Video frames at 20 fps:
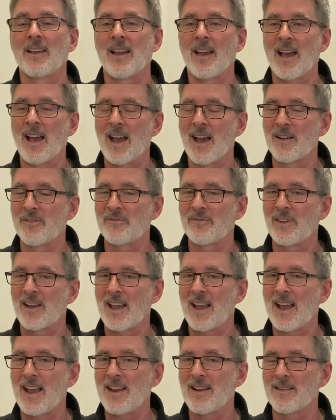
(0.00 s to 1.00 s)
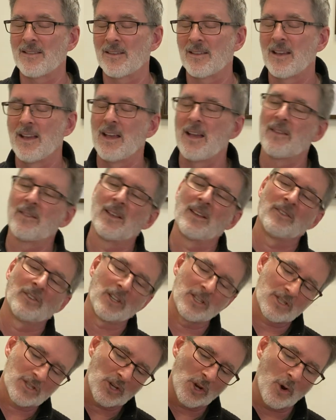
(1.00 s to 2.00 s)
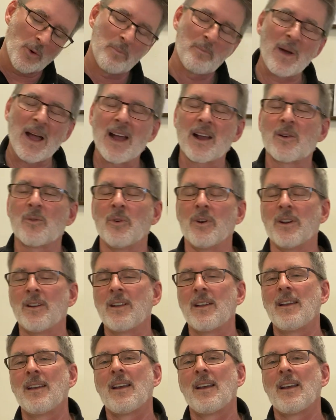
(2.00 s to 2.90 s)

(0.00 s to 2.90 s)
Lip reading: F 8th. Then let's go backward.